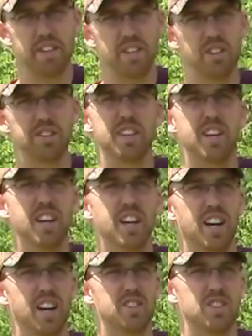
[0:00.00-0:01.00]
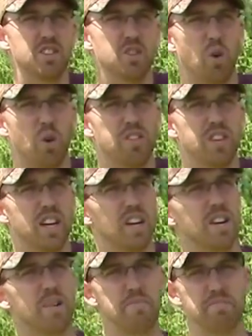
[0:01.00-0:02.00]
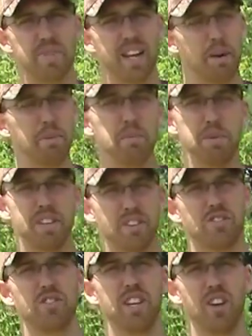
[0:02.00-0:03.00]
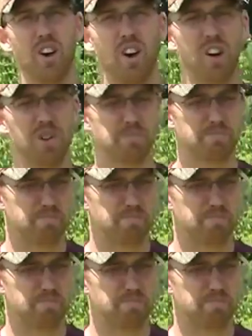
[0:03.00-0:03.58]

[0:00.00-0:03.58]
field uh, to the north here, and I'm going to be able to see it all.